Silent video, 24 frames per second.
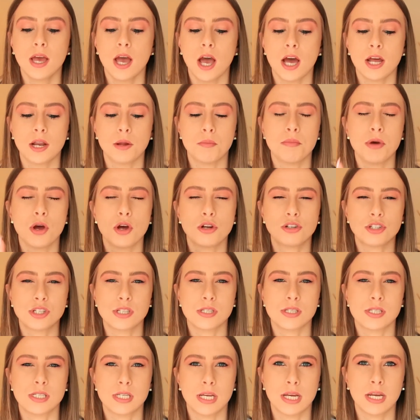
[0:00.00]
an
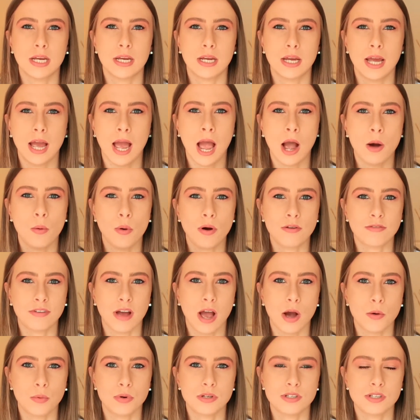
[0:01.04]
emergency out of
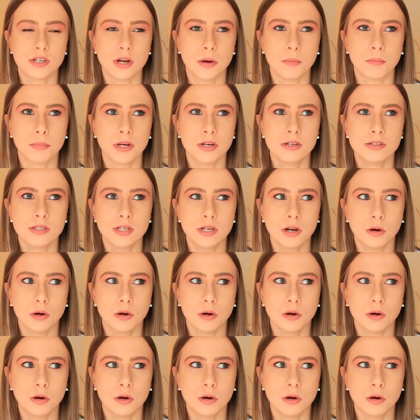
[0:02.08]
hours numbers,